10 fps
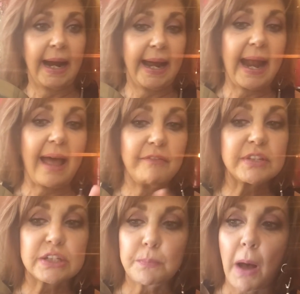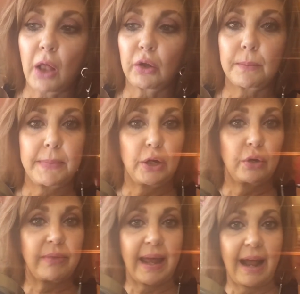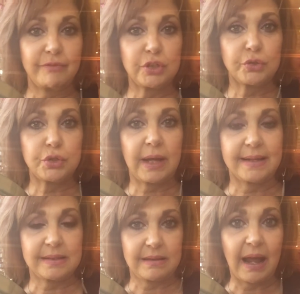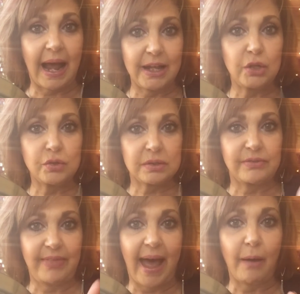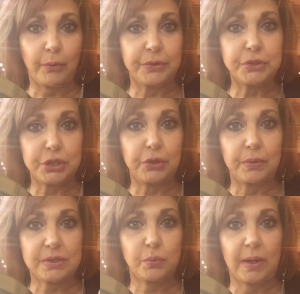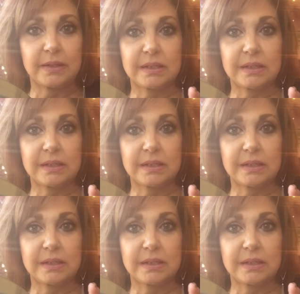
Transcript: And I have a smaller mirror that I've told you guys, I use that one too as well.